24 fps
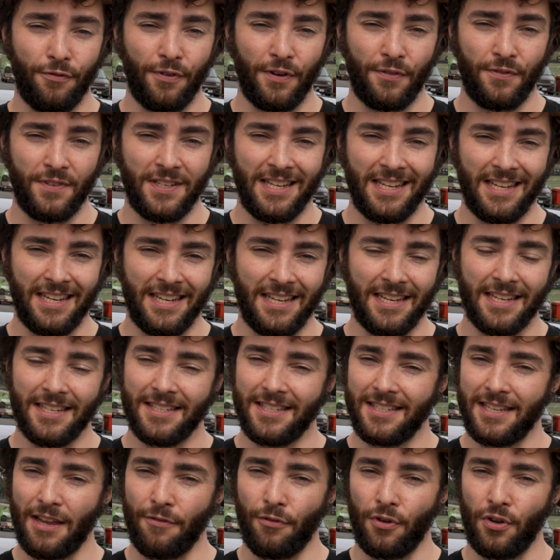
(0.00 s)

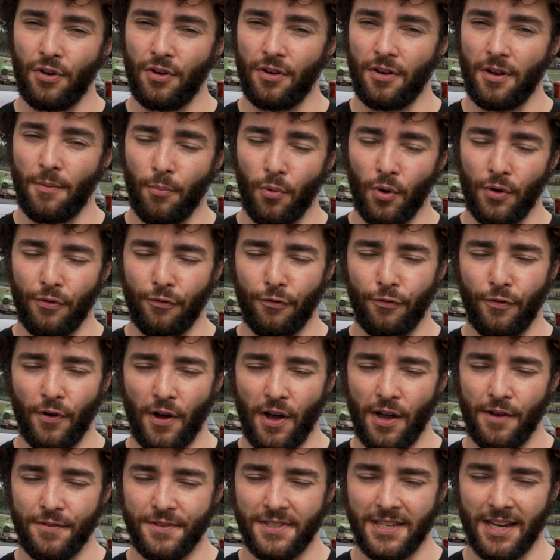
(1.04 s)

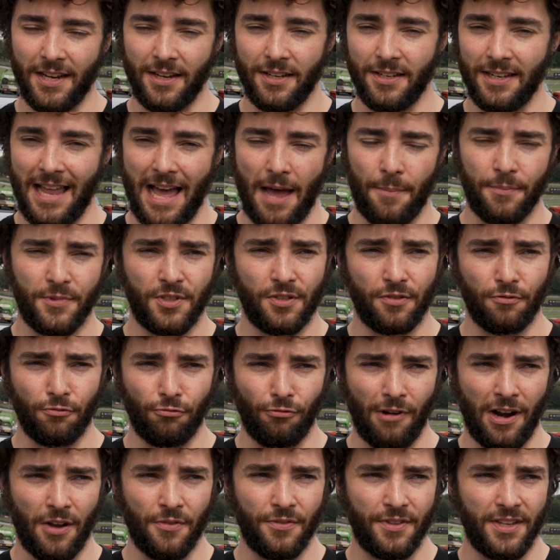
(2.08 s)
57.5 second laps
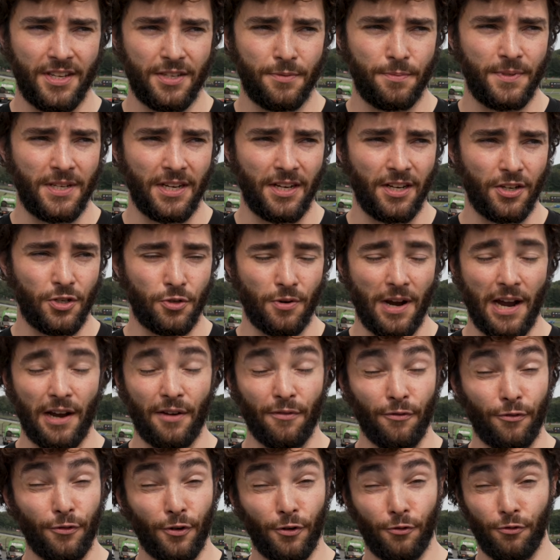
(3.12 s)
around this particular track,
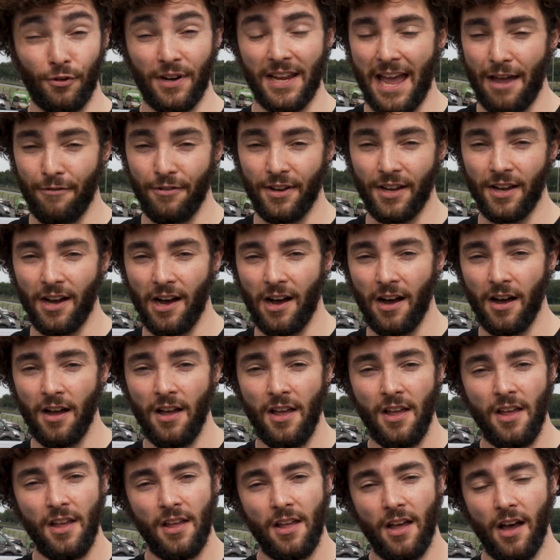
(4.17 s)
and for a really heavy car
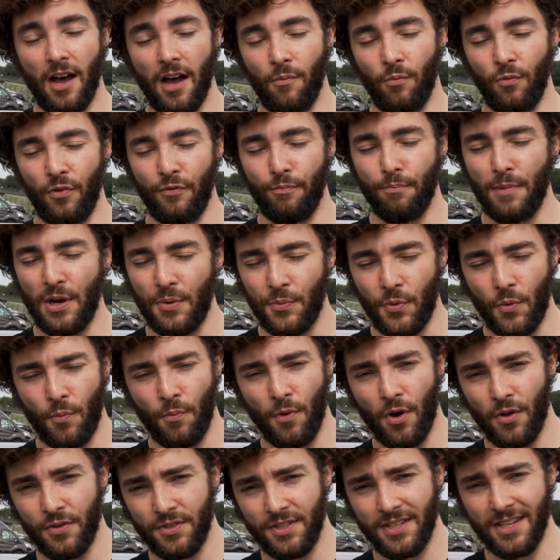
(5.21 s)
with minimal
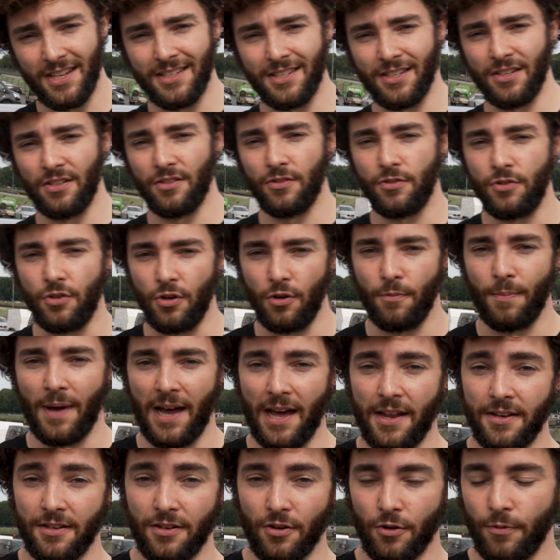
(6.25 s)
mods, it isn't too
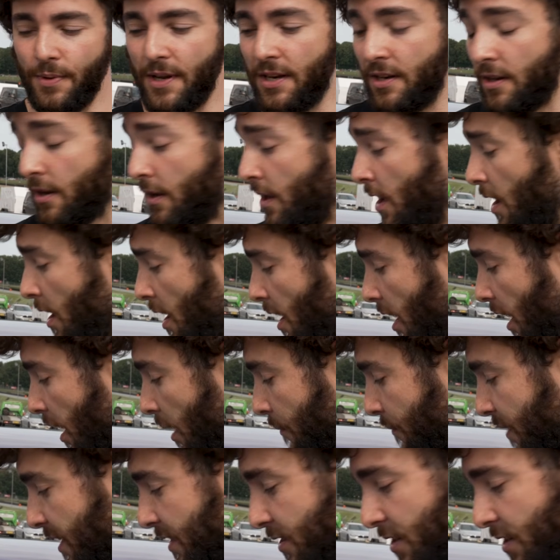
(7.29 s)
bad in our opinion. In